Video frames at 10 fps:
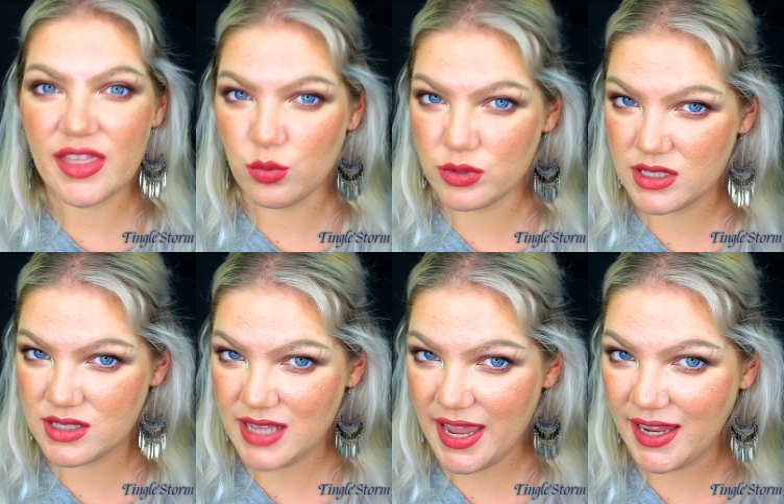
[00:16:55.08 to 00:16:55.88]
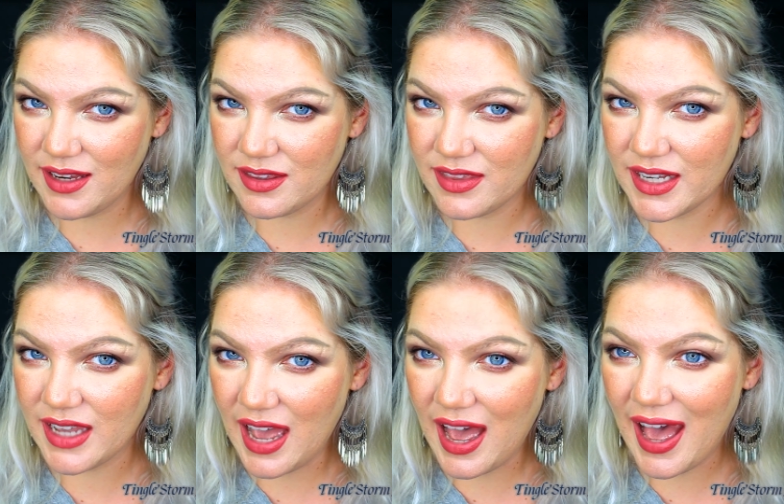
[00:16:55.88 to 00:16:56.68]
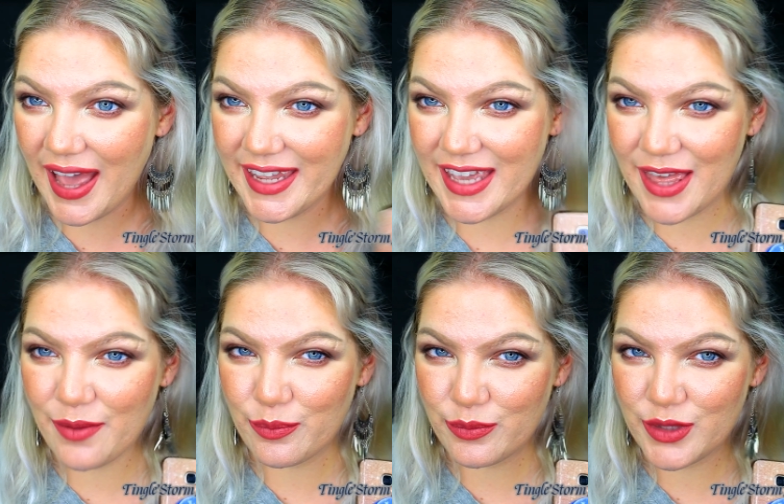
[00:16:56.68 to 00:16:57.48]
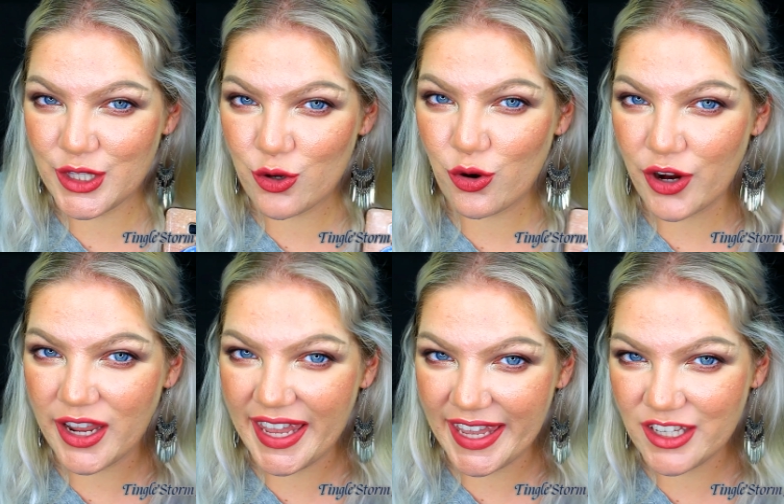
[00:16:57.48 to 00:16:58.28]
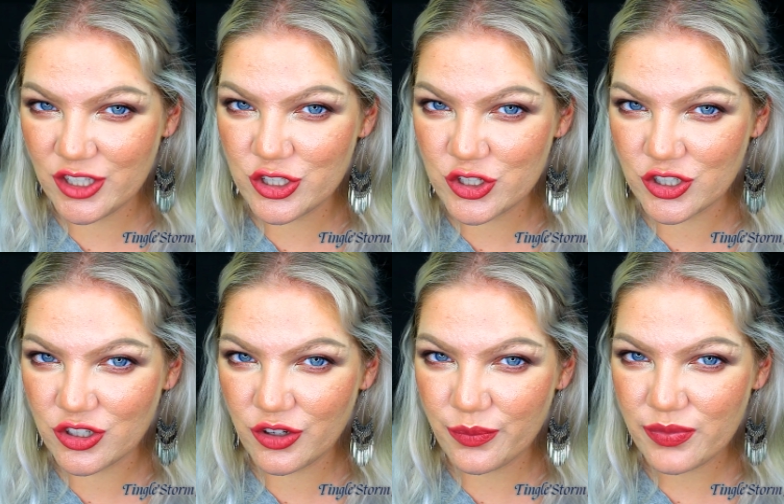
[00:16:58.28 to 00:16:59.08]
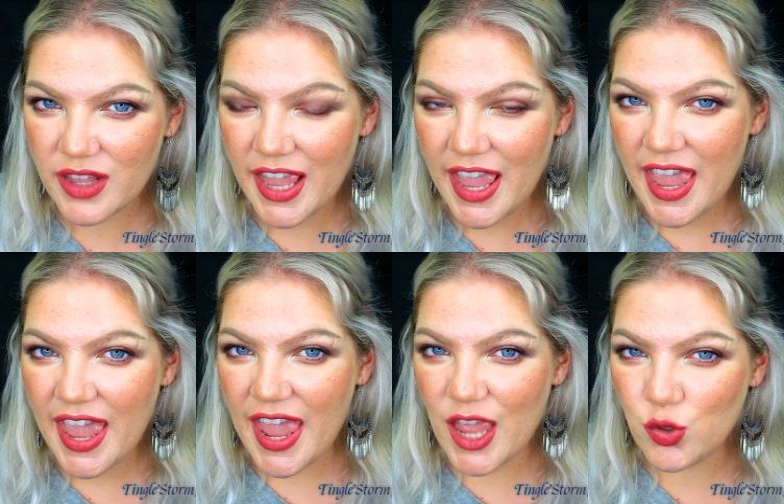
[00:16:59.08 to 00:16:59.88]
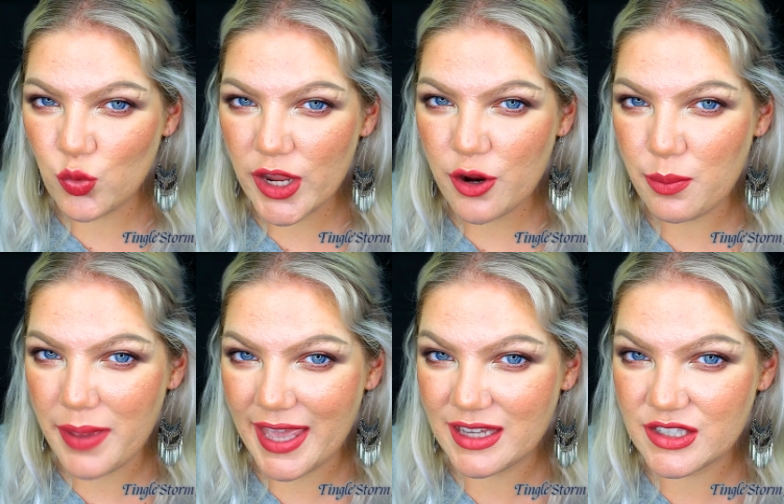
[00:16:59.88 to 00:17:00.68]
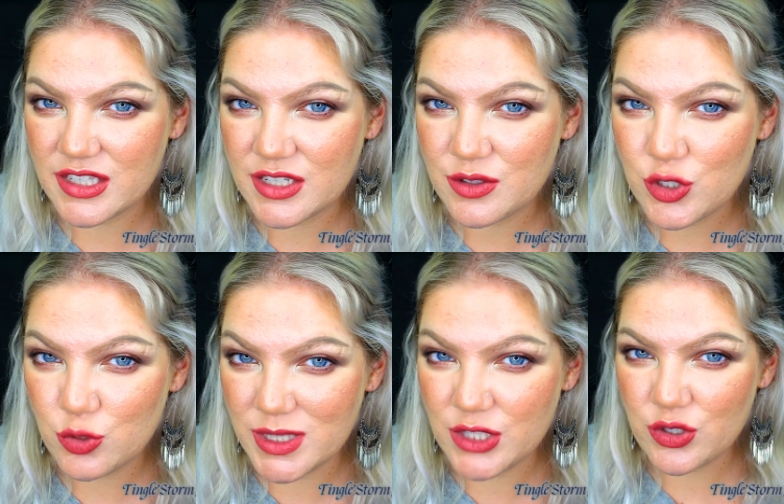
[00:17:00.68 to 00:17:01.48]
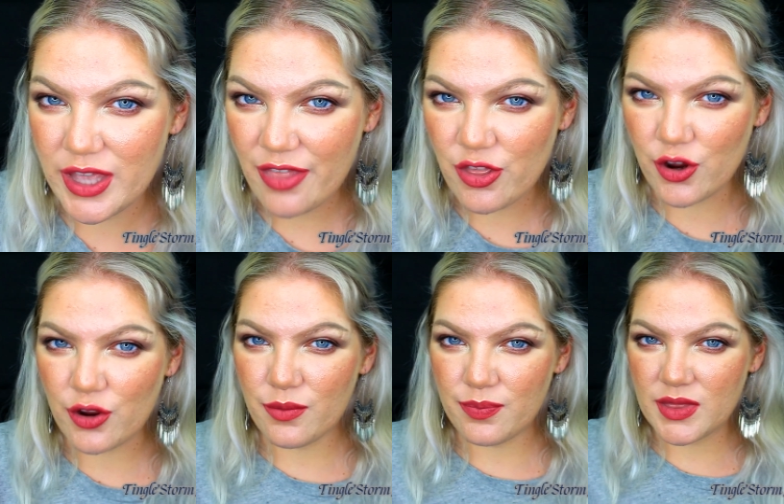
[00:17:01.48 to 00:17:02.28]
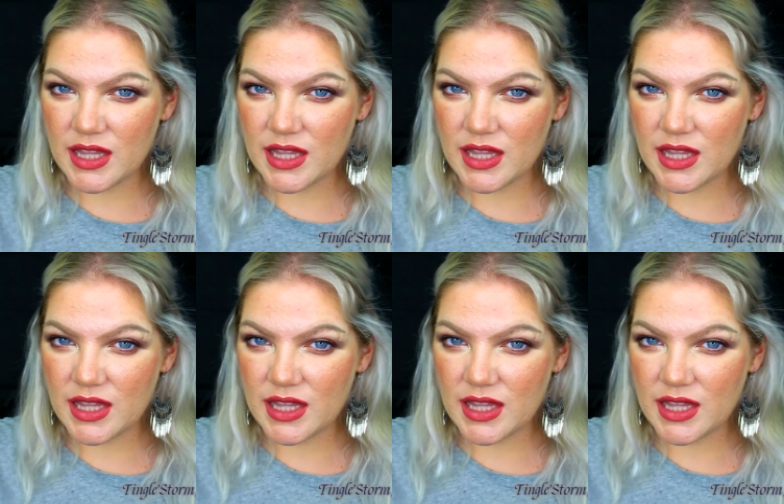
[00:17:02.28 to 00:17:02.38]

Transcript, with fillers: That was a sign that I am your angel, and we are meant to be together,